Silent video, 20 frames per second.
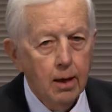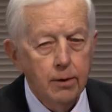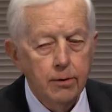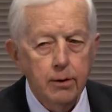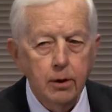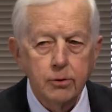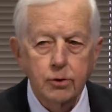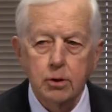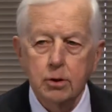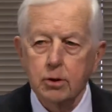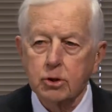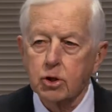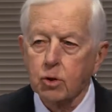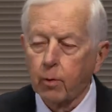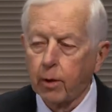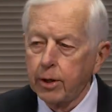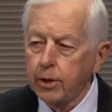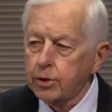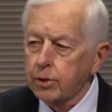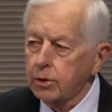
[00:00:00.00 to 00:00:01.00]
Those
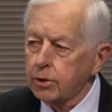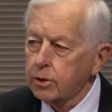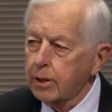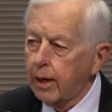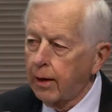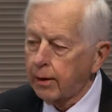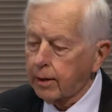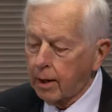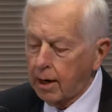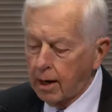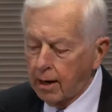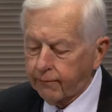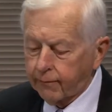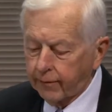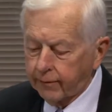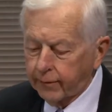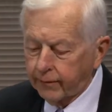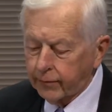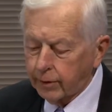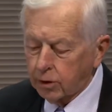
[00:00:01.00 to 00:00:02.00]
situations now account for
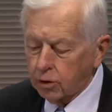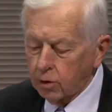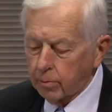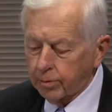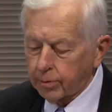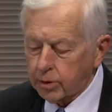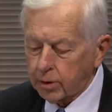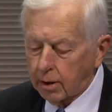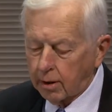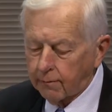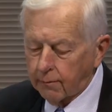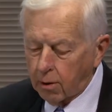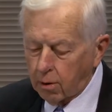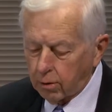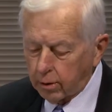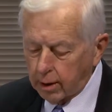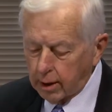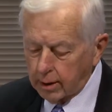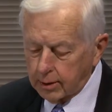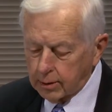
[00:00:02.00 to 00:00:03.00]
52% of all
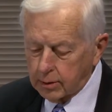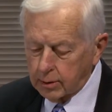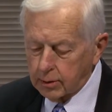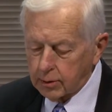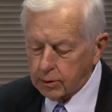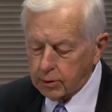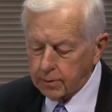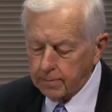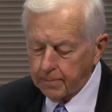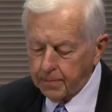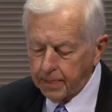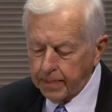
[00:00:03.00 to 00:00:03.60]
cases.